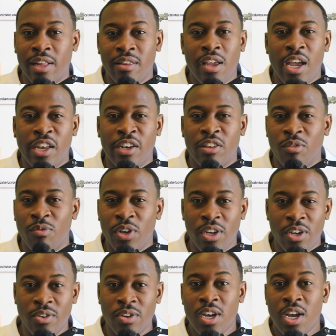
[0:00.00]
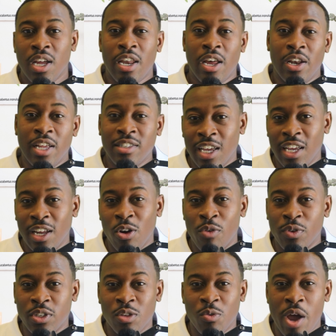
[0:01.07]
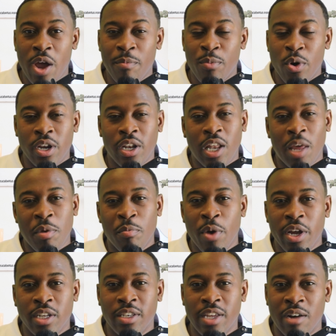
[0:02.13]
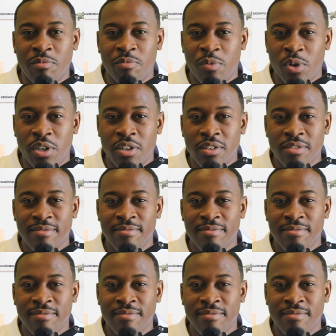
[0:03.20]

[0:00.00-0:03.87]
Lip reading: at the end of the video. Now let's get over to the whiteboard and let me break it down for you.